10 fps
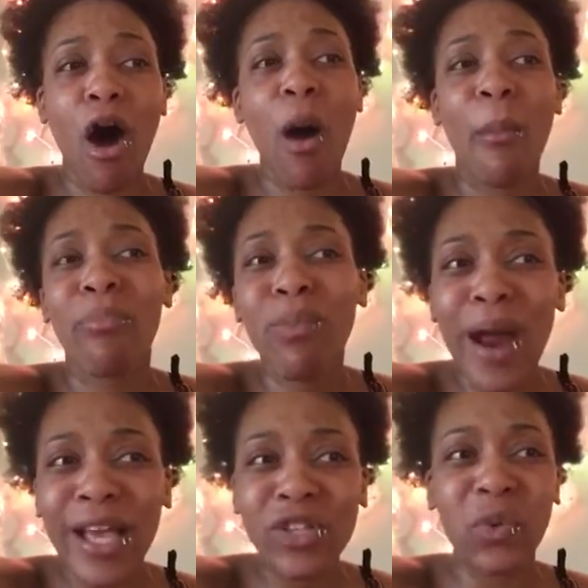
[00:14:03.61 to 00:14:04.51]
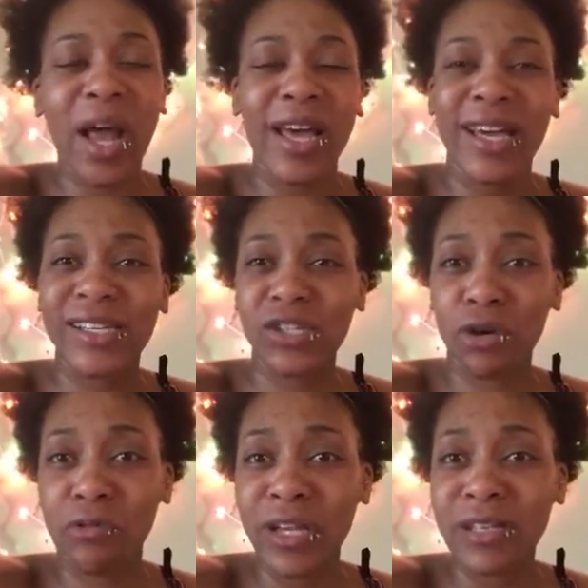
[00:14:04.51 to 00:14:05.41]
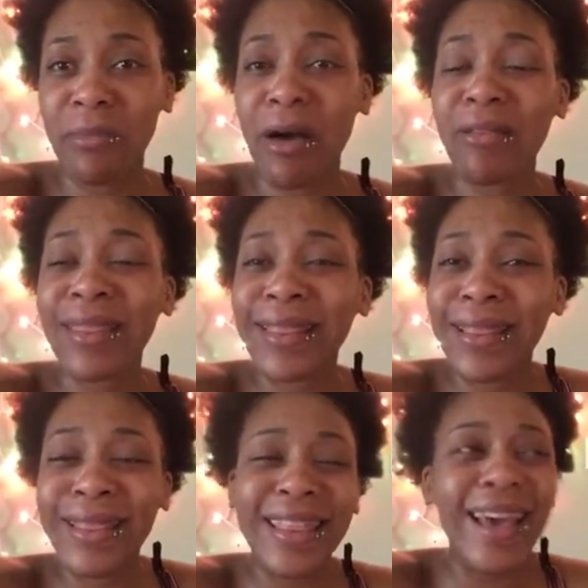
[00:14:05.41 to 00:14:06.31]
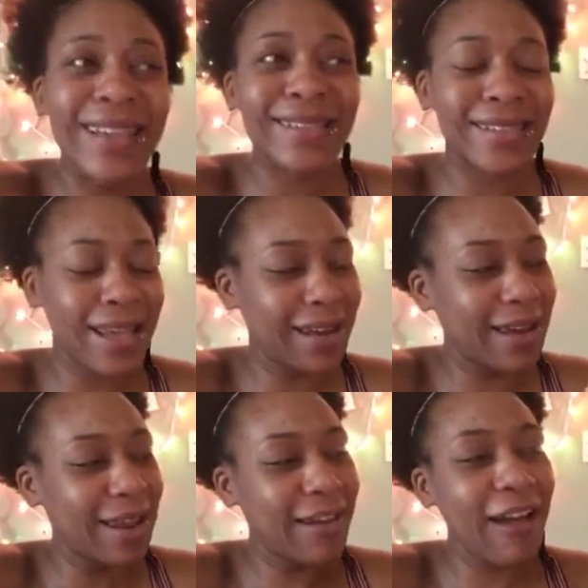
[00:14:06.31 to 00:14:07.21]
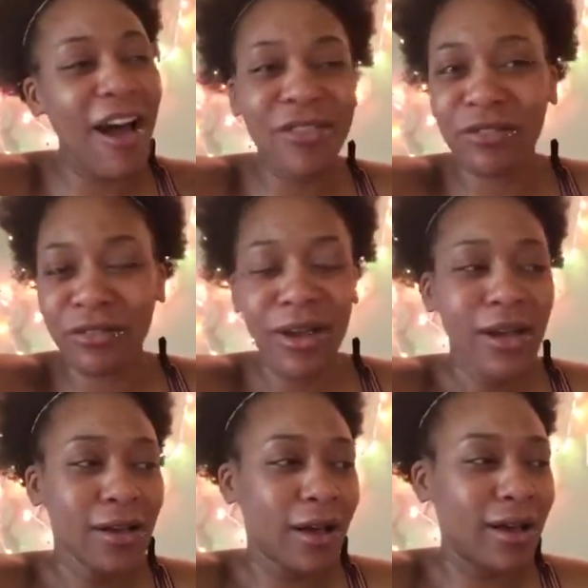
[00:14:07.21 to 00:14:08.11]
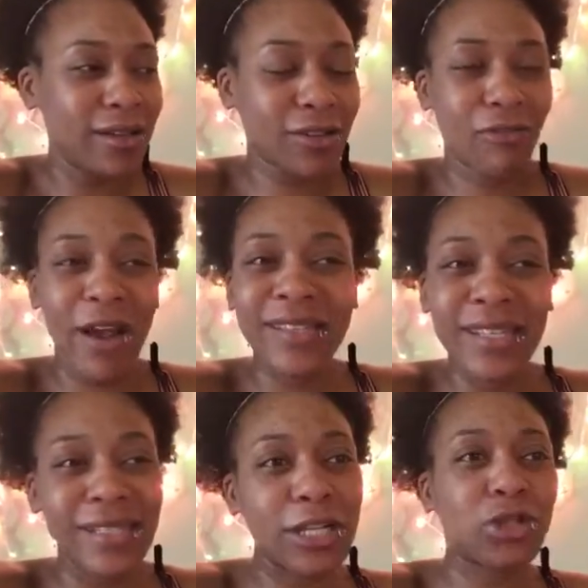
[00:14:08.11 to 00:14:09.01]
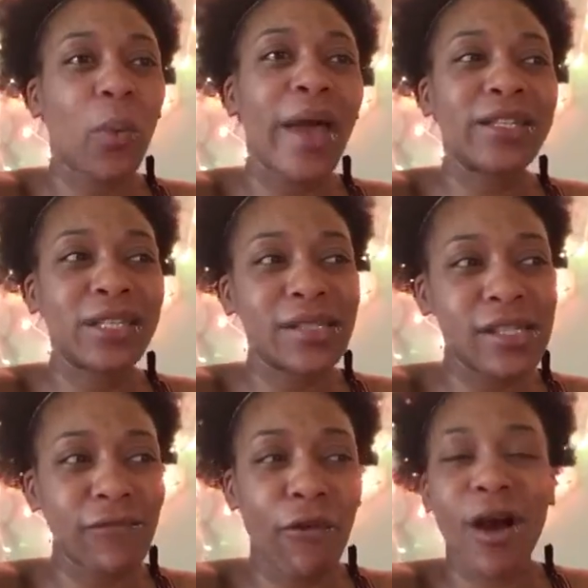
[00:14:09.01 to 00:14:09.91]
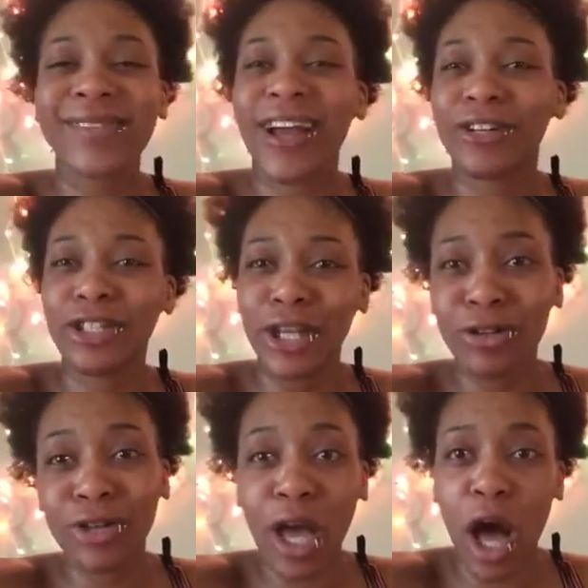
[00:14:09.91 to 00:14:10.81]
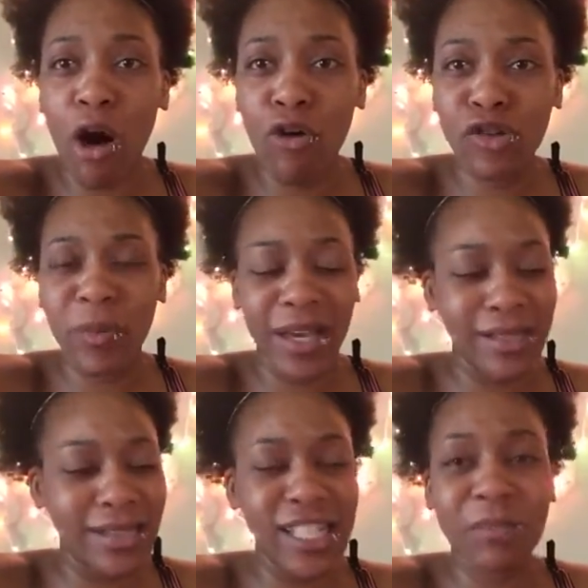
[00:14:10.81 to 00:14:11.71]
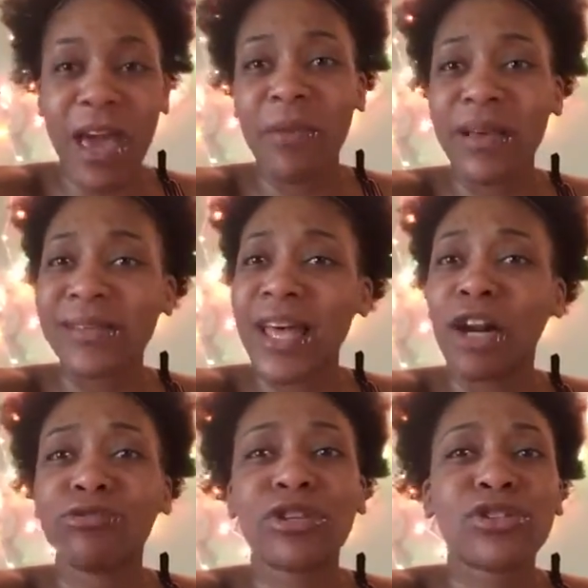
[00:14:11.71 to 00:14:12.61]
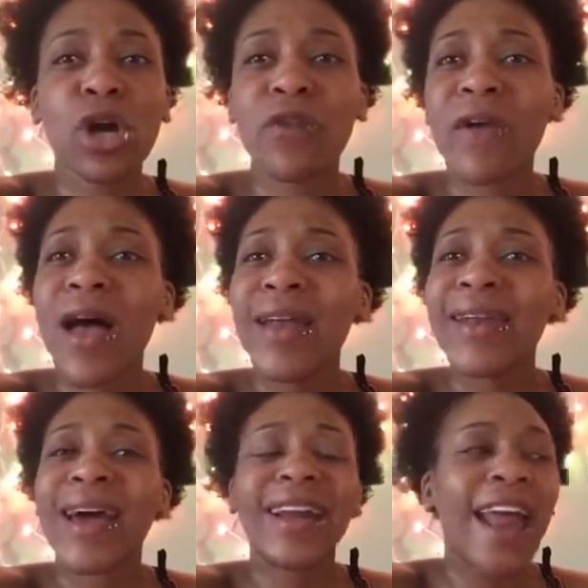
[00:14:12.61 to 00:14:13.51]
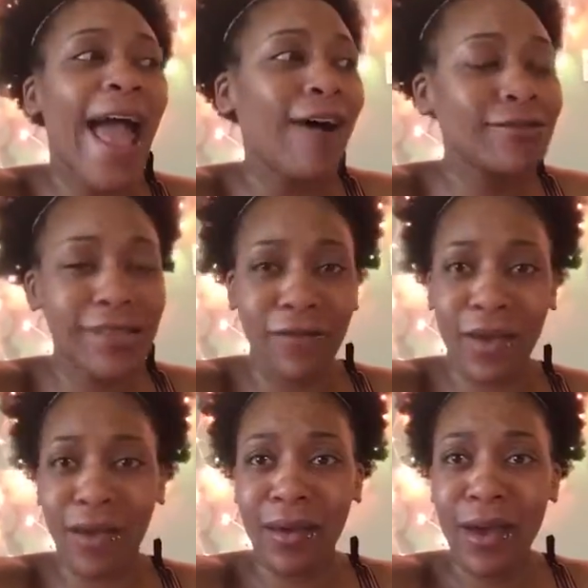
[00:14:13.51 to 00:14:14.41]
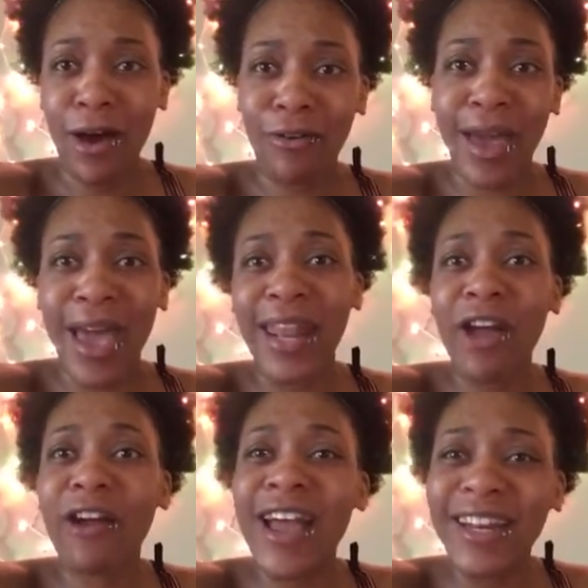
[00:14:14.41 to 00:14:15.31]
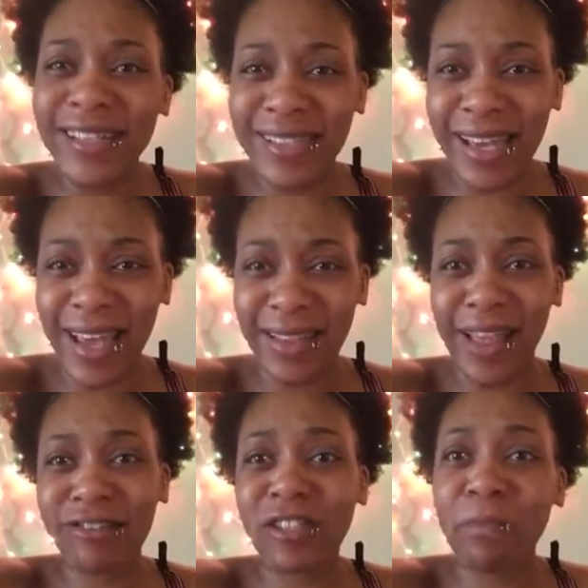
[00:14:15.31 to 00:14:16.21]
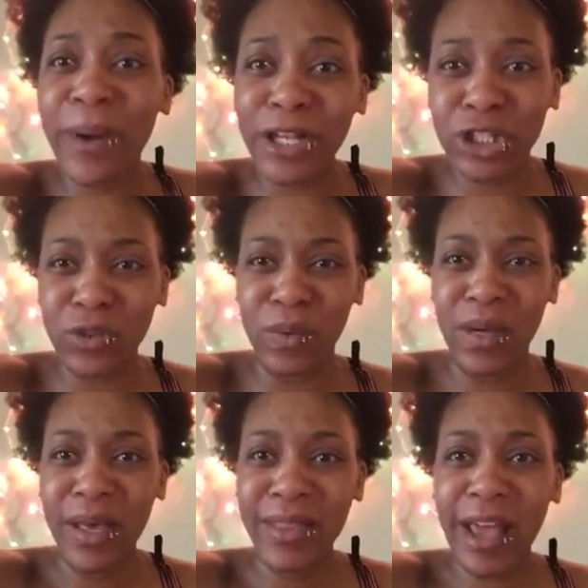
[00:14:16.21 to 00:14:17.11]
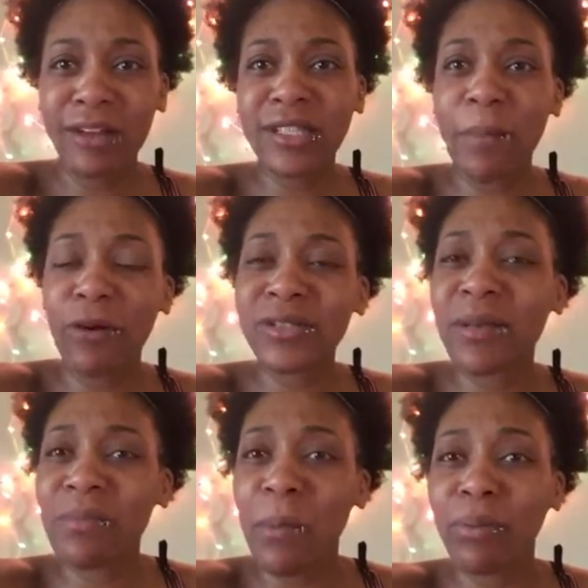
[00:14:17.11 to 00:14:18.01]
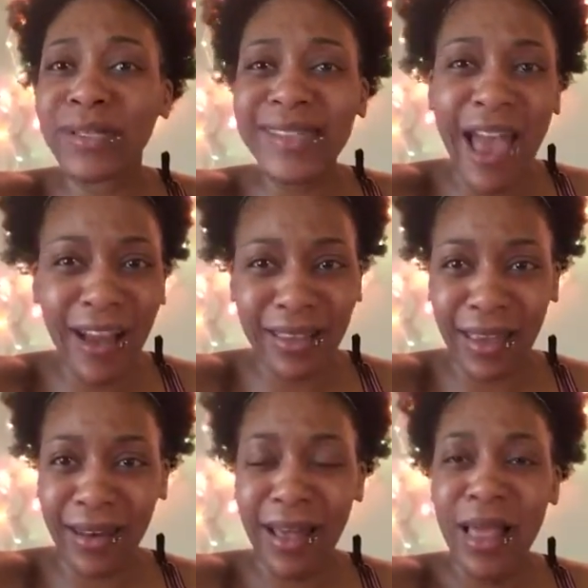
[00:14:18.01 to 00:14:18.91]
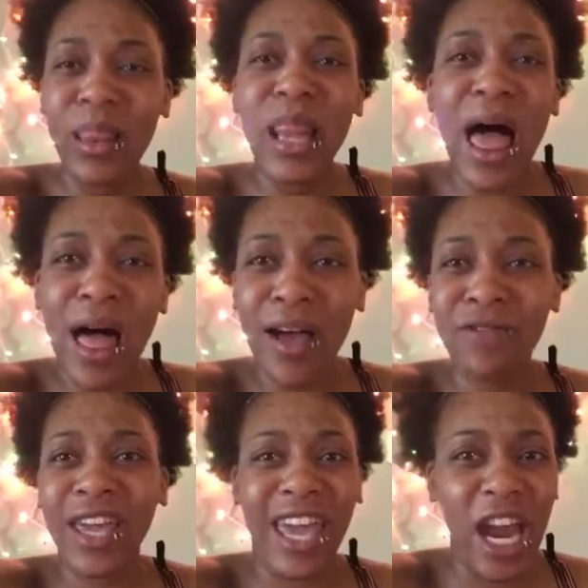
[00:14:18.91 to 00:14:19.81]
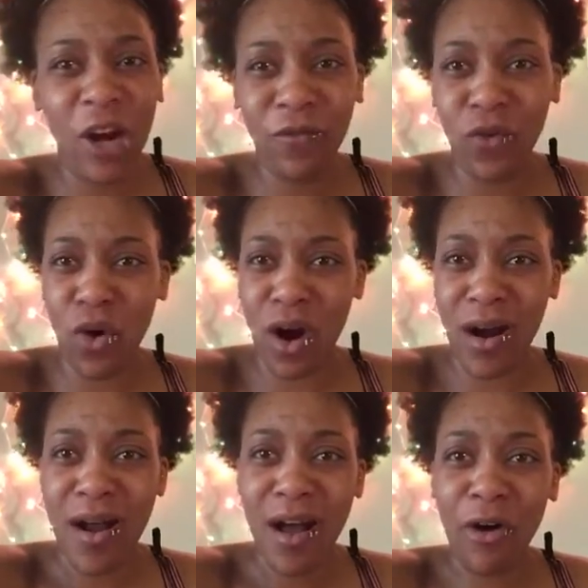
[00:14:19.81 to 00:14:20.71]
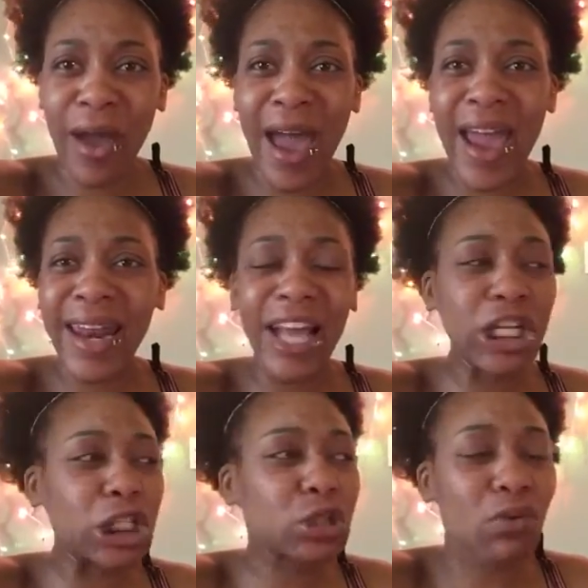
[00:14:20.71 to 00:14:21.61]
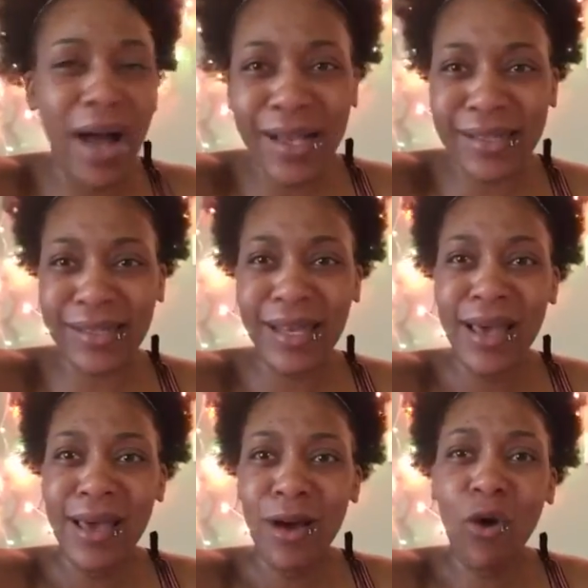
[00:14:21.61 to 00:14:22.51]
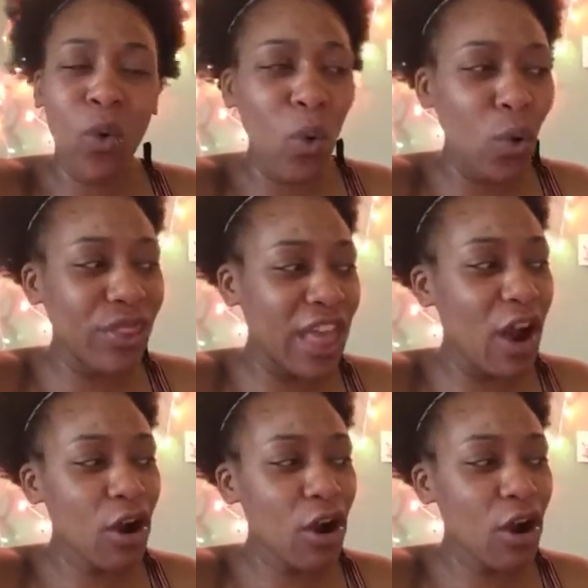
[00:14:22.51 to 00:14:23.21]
heart breaks when I hear stories about this and other crazy situations as far as our children goes, because these babies, they don't deserve not an ounce of it, okay? They're innocent, they're special, they are supposed to be protected, loved, cared for, okay? They trust who's